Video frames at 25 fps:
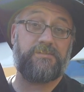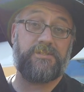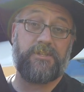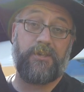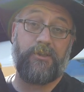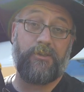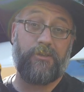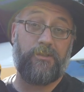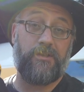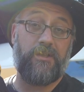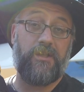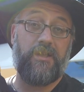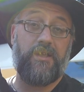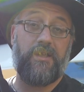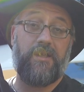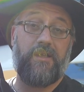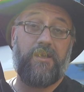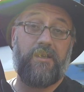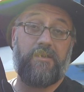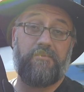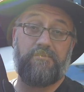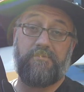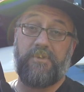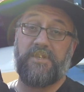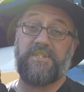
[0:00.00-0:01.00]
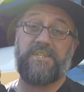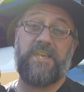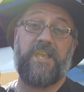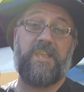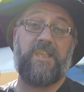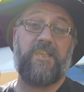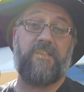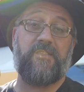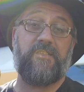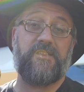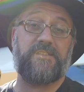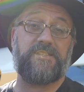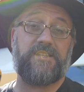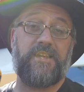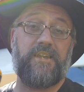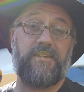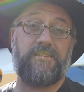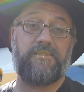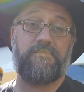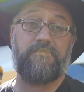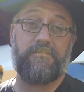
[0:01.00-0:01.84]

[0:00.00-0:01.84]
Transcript: So by taking this out,